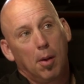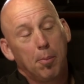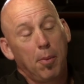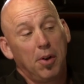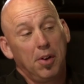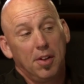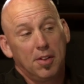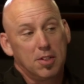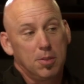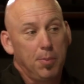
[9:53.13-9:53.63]

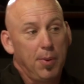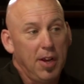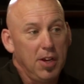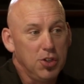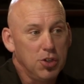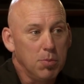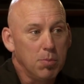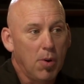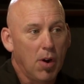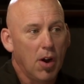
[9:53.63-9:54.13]

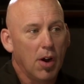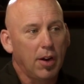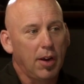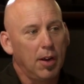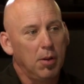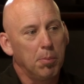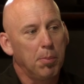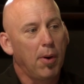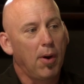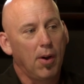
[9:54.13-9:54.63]
participation mark
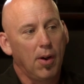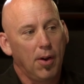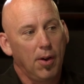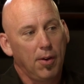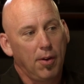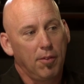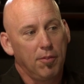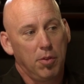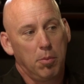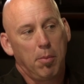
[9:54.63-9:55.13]
and
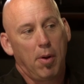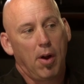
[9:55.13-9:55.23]
part of the